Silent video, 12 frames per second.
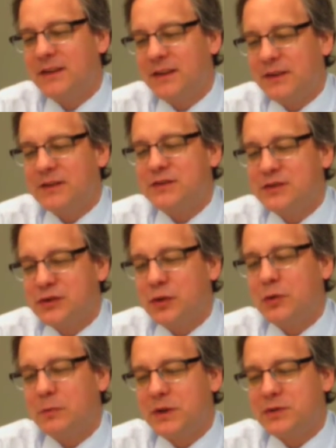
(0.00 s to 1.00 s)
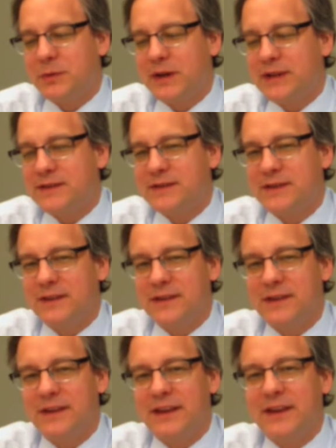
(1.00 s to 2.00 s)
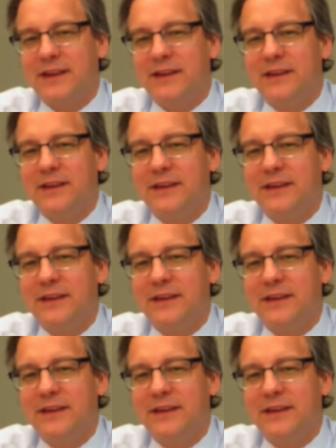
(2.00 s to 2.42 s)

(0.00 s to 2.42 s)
there is so much waste that